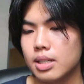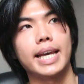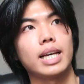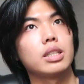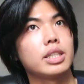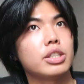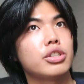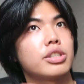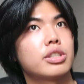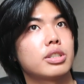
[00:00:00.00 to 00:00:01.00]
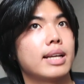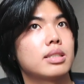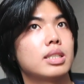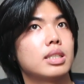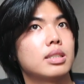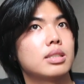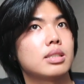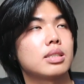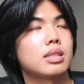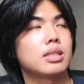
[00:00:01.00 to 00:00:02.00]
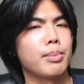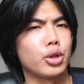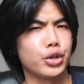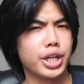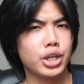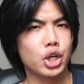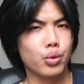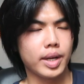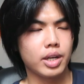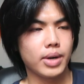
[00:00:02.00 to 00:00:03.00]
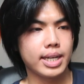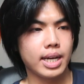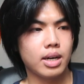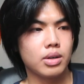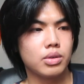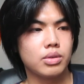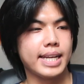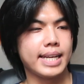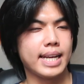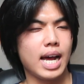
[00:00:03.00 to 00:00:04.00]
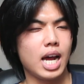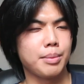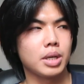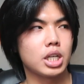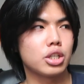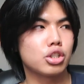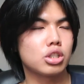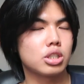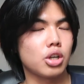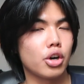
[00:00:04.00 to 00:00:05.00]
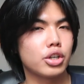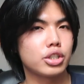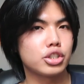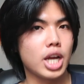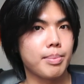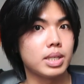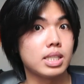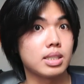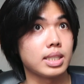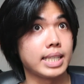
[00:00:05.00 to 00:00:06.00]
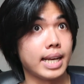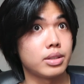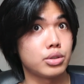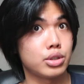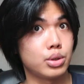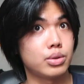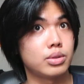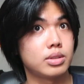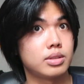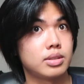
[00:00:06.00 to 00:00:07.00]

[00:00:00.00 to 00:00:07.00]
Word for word: English, Cantonese. I'm learning Korean right now and I'm gonna start Japanese again soon.